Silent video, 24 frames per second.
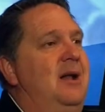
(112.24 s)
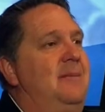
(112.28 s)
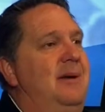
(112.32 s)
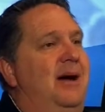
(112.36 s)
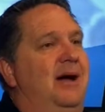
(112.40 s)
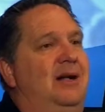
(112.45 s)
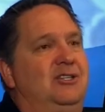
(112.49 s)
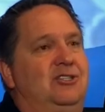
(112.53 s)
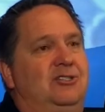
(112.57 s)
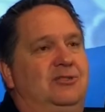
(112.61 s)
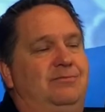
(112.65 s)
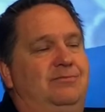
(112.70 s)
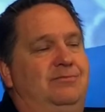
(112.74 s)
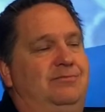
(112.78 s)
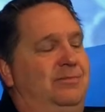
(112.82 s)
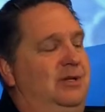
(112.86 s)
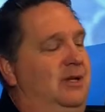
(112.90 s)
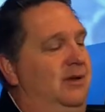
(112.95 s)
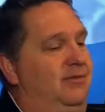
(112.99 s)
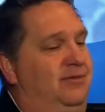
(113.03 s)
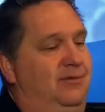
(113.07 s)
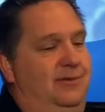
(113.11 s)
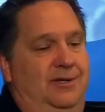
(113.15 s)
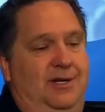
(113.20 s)
about, I
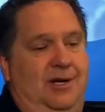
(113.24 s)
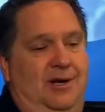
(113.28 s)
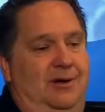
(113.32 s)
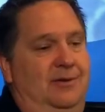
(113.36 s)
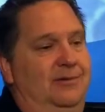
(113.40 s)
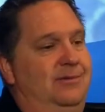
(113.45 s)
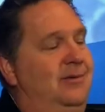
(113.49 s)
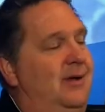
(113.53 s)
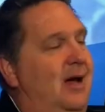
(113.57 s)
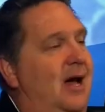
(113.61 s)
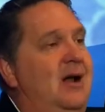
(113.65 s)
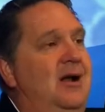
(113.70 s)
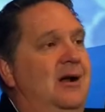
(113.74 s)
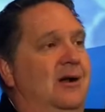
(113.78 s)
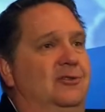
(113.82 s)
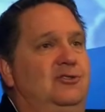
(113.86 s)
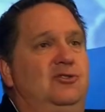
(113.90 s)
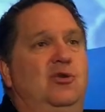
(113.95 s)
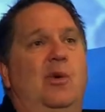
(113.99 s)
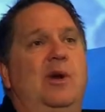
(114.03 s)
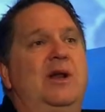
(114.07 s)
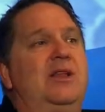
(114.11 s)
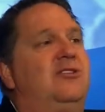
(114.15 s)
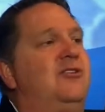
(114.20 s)
don't know,
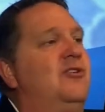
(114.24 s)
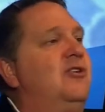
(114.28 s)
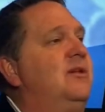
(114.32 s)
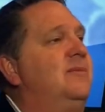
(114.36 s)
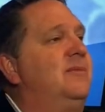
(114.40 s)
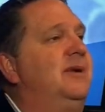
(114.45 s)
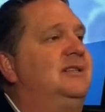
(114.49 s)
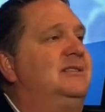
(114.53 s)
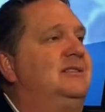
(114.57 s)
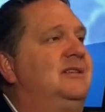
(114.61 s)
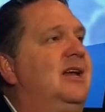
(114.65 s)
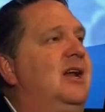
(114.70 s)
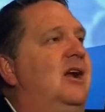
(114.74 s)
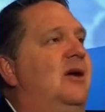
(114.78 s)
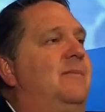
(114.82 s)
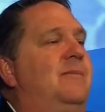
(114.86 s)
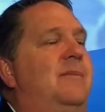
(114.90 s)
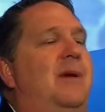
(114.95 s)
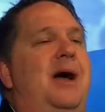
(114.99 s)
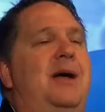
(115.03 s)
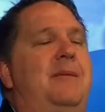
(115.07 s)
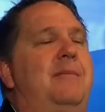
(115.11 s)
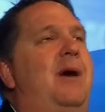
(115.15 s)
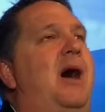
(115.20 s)
20, 30 minutes later,
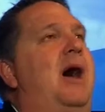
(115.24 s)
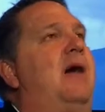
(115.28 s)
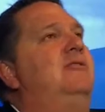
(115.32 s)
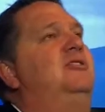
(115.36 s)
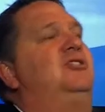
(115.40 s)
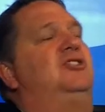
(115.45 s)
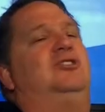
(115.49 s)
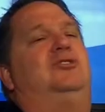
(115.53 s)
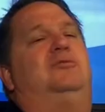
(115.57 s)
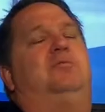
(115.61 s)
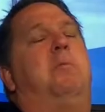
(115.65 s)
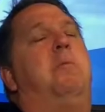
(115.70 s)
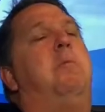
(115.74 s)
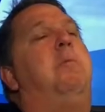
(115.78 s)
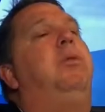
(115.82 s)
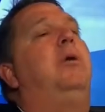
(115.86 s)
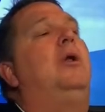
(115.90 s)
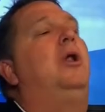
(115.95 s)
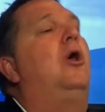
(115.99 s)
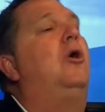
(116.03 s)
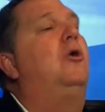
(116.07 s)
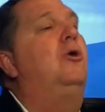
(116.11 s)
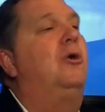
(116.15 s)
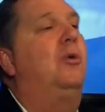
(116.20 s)
I was just
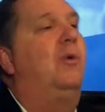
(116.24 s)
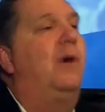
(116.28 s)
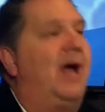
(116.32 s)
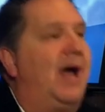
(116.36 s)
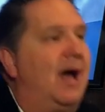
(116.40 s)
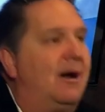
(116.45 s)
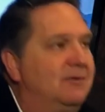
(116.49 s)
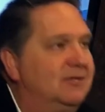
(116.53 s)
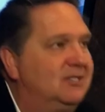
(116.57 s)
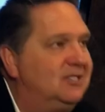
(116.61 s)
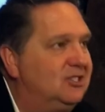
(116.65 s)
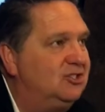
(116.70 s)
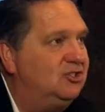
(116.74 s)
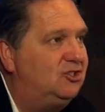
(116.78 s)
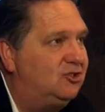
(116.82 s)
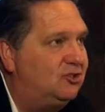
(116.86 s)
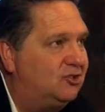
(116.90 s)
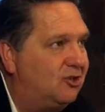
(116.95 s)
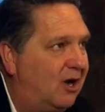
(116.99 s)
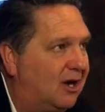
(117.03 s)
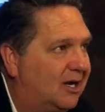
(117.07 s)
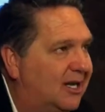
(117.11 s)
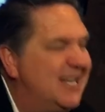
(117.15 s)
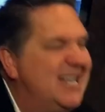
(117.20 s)
blown away. I was in
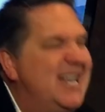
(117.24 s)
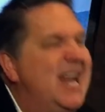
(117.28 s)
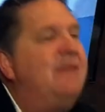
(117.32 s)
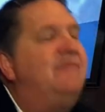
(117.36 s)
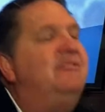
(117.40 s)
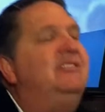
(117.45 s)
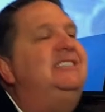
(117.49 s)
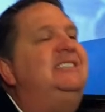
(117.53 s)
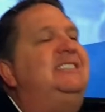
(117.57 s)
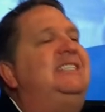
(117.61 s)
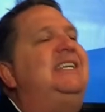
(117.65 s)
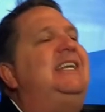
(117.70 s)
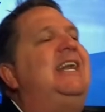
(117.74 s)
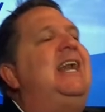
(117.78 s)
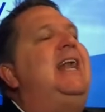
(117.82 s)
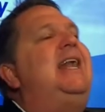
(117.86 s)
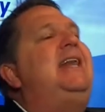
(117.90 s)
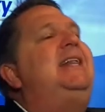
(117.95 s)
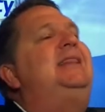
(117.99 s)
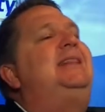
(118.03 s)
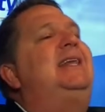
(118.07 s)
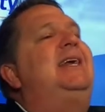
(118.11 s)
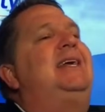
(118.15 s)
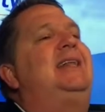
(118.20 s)
shock. Never seen
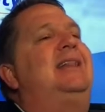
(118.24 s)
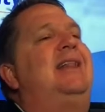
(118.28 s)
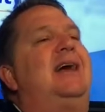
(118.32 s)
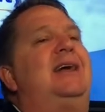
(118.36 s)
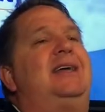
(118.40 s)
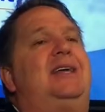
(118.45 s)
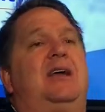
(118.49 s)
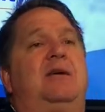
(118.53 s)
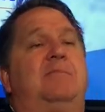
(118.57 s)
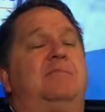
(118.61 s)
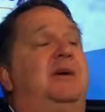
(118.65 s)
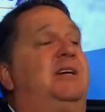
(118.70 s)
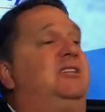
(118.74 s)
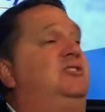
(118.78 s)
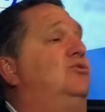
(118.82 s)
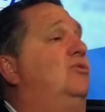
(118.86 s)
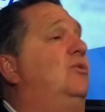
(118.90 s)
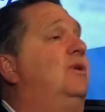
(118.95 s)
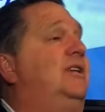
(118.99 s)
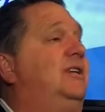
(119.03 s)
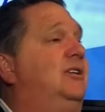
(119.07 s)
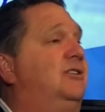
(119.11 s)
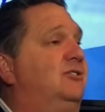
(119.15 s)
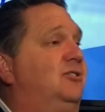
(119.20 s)
anything like it in my
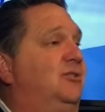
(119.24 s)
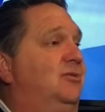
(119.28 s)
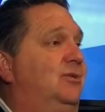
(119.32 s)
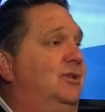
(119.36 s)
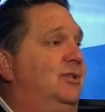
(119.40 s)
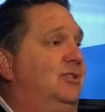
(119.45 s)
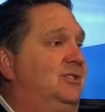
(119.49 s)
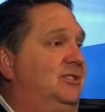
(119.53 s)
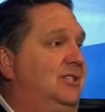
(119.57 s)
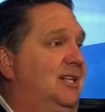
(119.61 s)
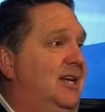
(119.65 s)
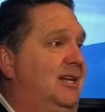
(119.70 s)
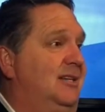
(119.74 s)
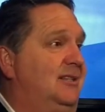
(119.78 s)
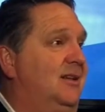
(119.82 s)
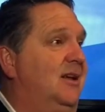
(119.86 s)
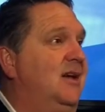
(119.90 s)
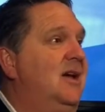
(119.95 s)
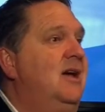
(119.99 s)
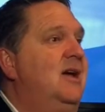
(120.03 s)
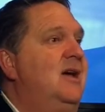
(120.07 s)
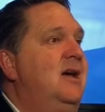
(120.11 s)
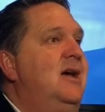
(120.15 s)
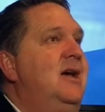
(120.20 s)
20 years in real estate.
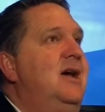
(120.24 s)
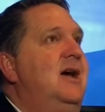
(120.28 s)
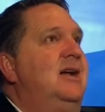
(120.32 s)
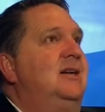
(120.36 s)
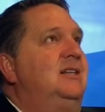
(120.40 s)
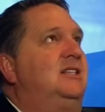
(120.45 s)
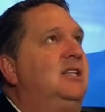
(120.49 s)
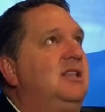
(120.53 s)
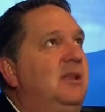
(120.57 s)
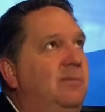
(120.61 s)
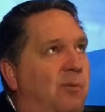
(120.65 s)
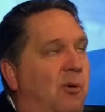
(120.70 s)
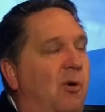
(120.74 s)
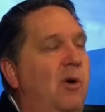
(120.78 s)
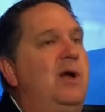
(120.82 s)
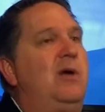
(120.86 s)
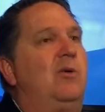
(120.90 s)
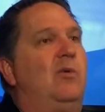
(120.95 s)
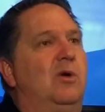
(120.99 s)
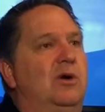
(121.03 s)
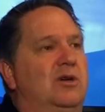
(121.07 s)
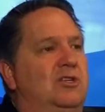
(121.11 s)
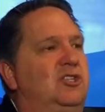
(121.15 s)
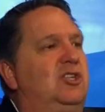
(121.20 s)
To the point
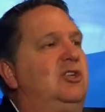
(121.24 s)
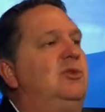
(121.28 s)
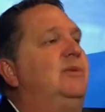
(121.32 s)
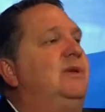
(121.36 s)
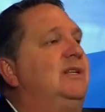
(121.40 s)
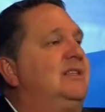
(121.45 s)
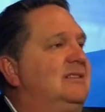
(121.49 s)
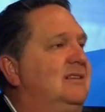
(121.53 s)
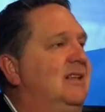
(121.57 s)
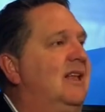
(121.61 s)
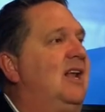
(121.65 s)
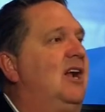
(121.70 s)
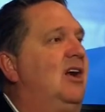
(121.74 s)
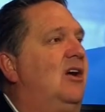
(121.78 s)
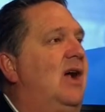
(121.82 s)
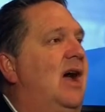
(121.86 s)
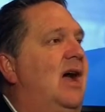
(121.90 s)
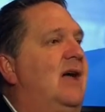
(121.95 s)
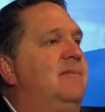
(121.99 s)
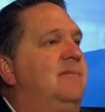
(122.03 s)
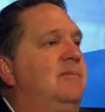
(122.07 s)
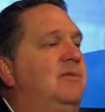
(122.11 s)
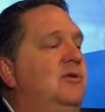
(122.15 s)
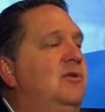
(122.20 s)
where 2 weeks later,
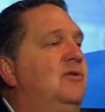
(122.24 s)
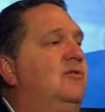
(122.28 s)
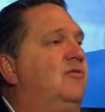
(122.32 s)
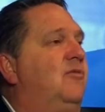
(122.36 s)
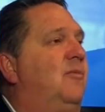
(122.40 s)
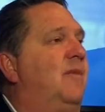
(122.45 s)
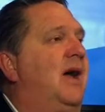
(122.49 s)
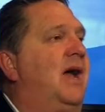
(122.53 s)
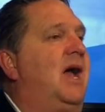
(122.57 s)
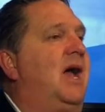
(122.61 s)
I moved my